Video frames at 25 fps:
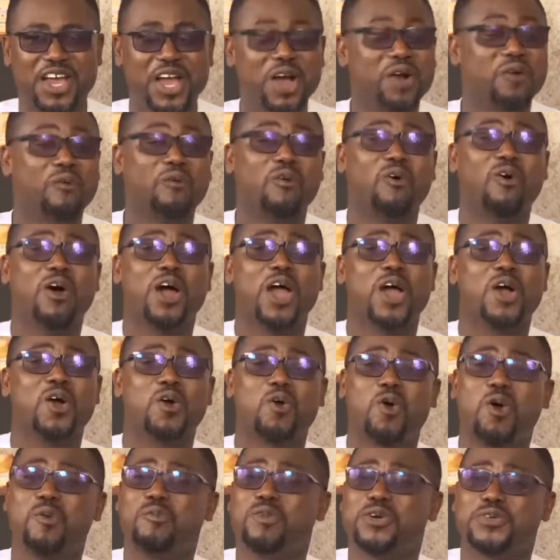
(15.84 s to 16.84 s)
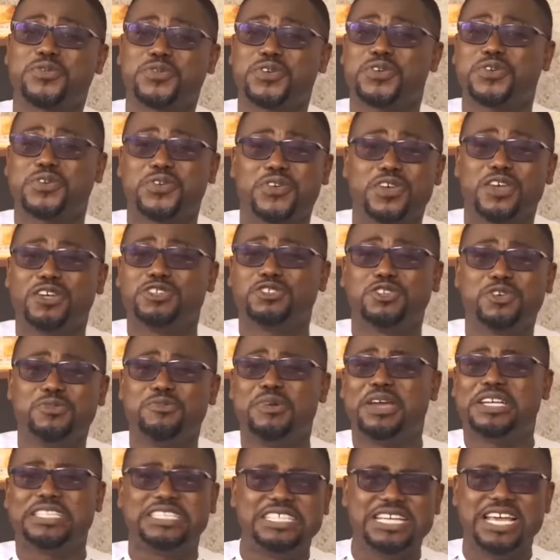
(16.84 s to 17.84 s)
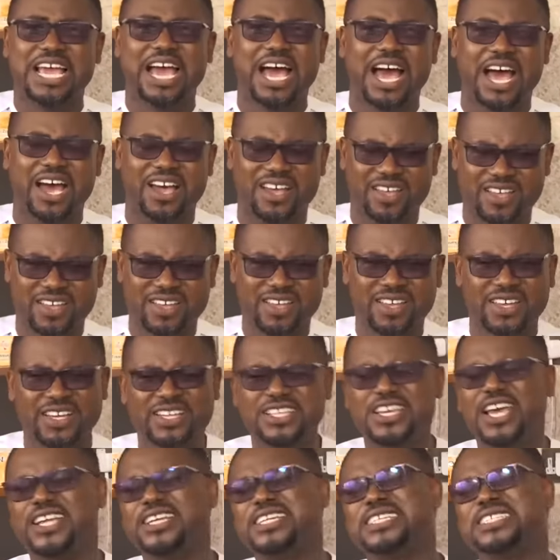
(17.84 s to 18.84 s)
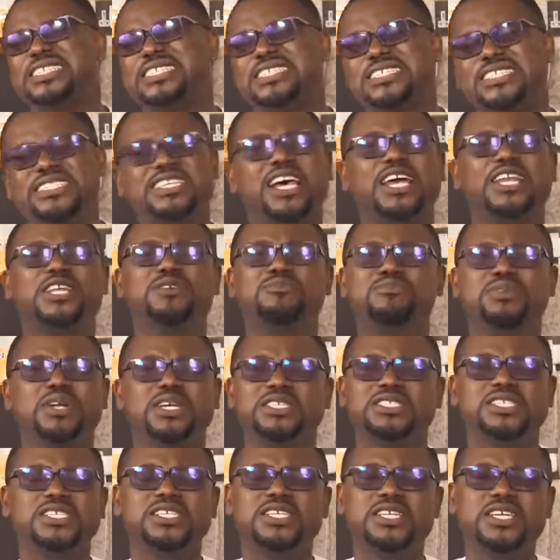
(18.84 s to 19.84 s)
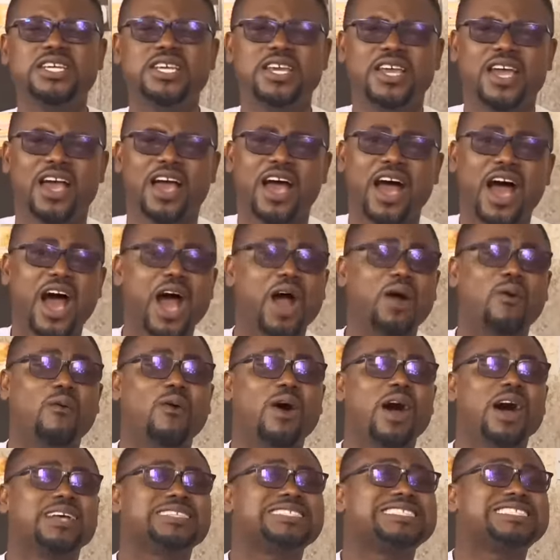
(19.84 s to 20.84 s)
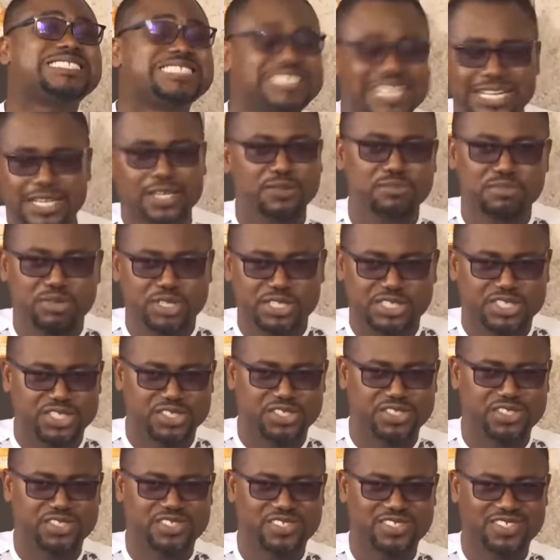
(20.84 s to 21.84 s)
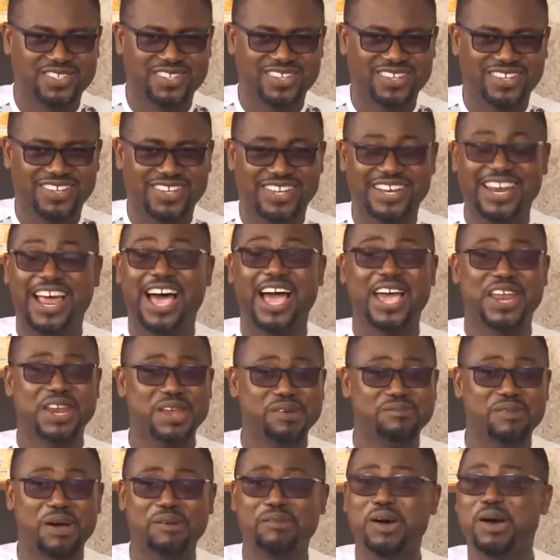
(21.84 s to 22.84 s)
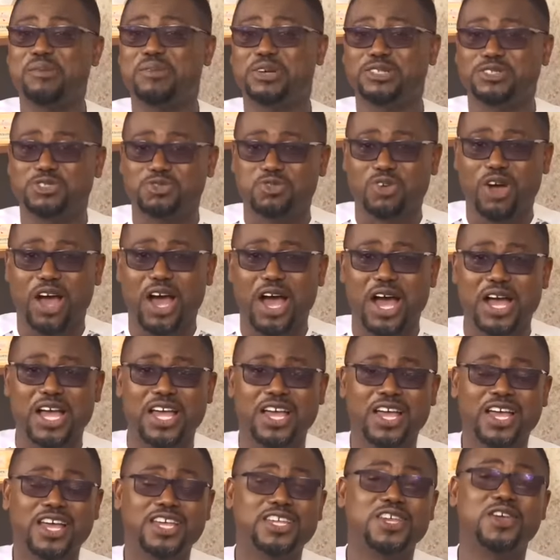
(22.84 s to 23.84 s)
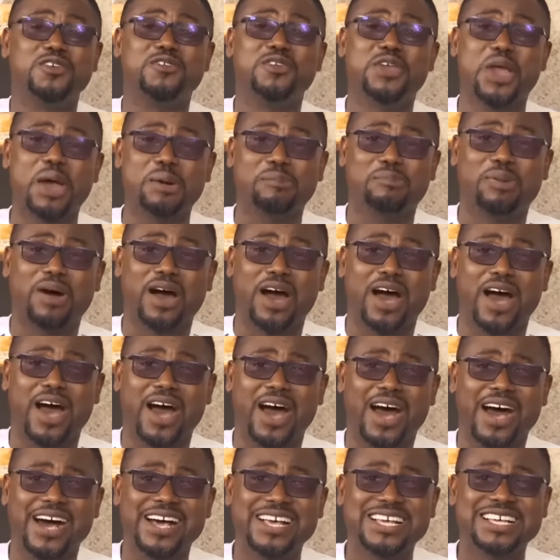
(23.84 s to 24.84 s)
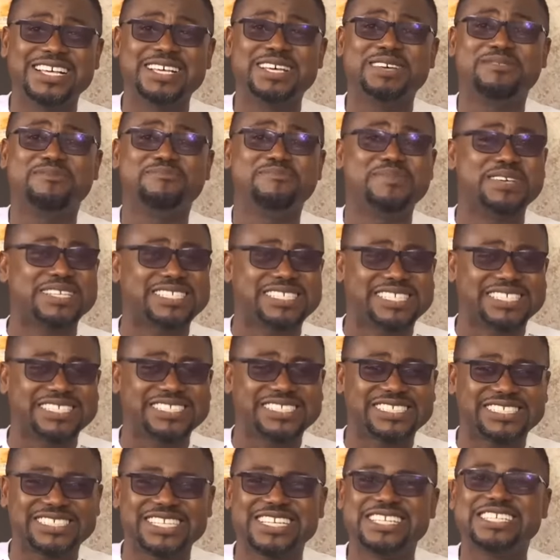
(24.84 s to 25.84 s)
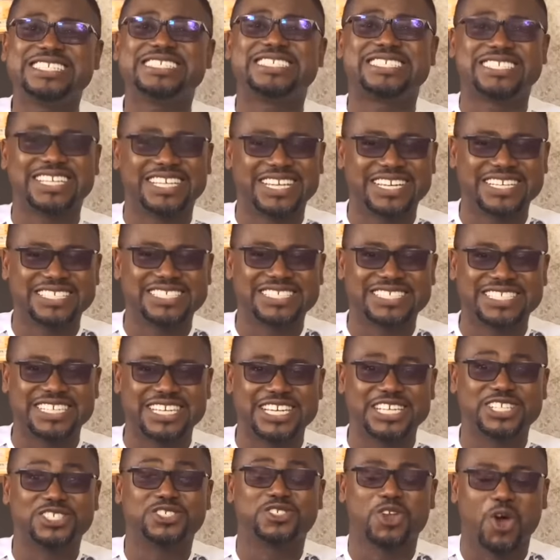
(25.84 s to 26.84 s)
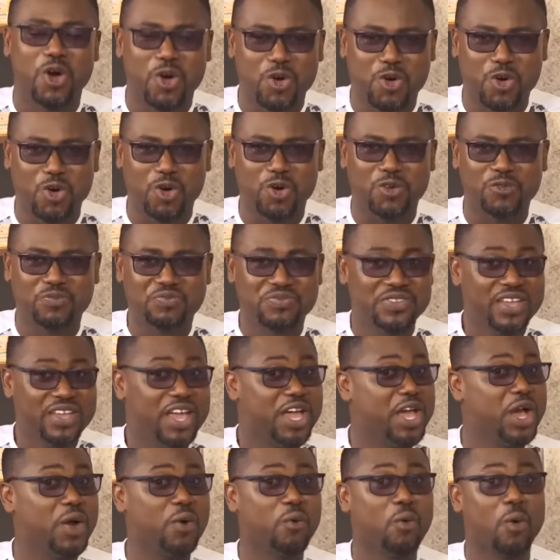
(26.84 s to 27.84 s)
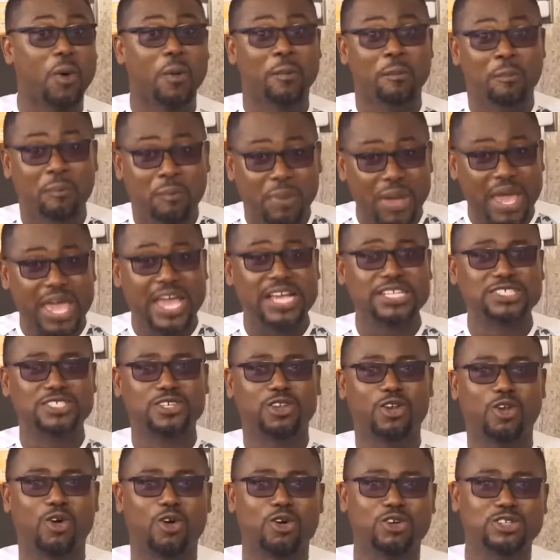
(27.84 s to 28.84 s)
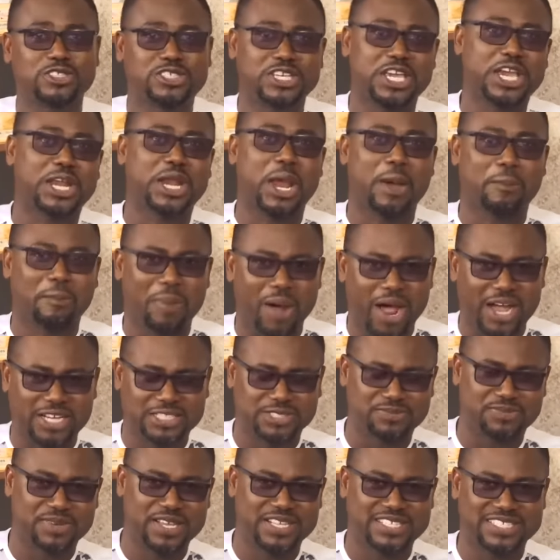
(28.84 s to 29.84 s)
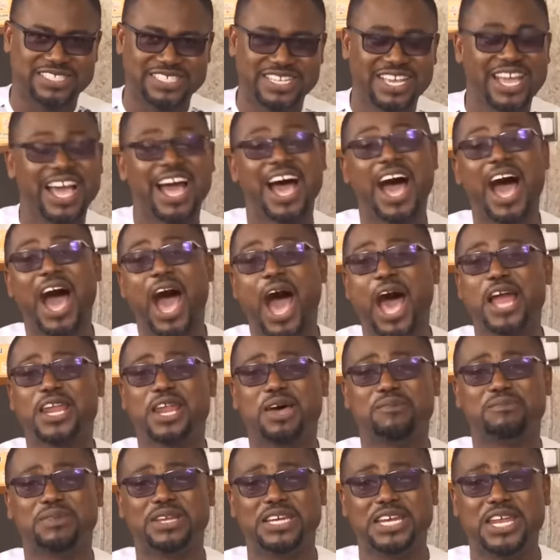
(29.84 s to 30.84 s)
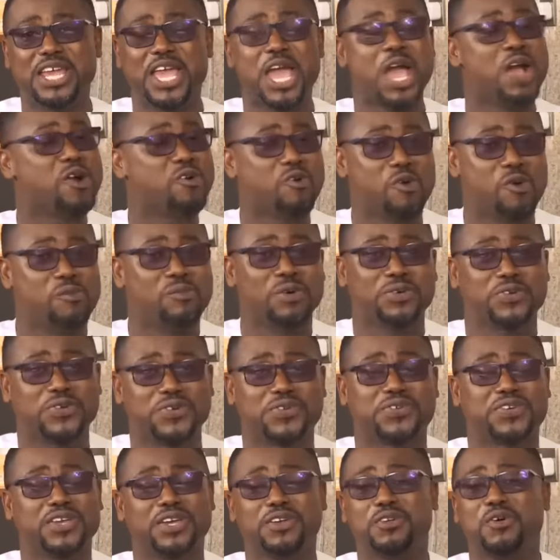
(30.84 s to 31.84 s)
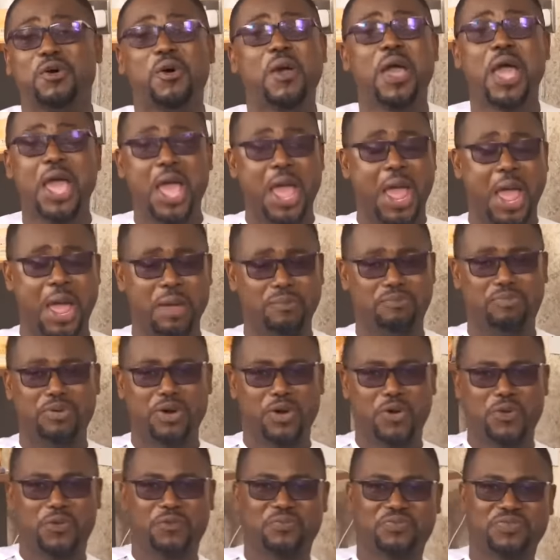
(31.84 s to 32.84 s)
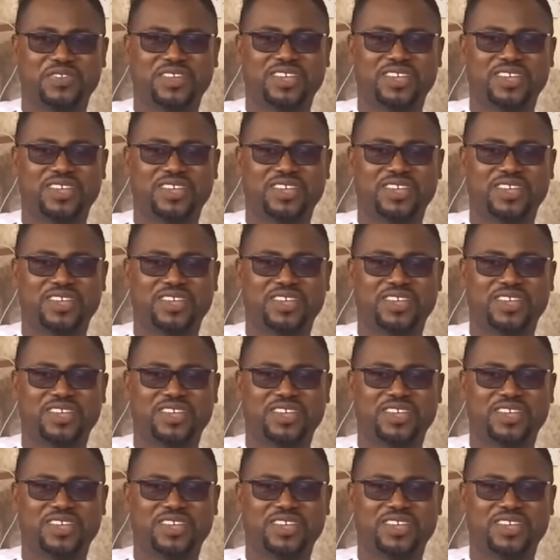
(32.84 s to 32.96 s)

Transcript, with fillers: Oh, and come on, you my dear. Yeah, this celebrity, our celebrities. Now, and then my baby toa, you know, Mrs. Celestine Donkor. Our base lodge and apartments. Ahana mene and come on, you know, bro.